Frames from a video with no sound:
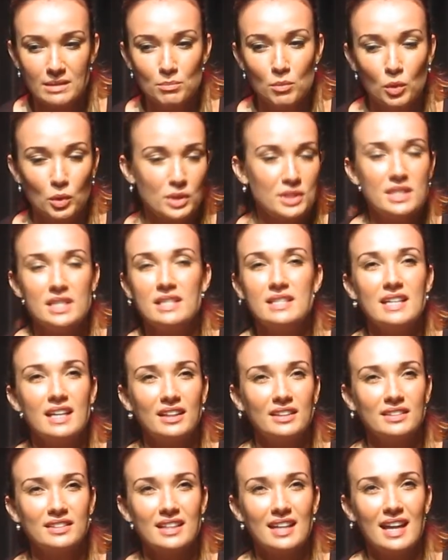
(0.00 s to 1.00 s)
more
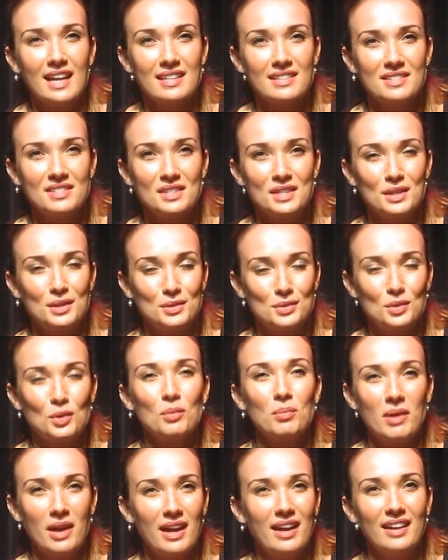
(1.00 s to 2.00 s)
detailed as the years go
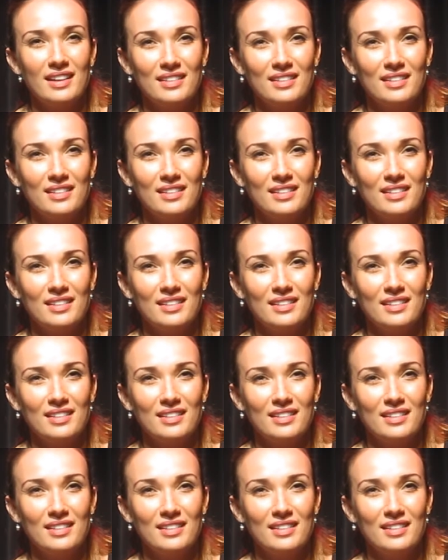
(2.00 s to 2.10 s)
by.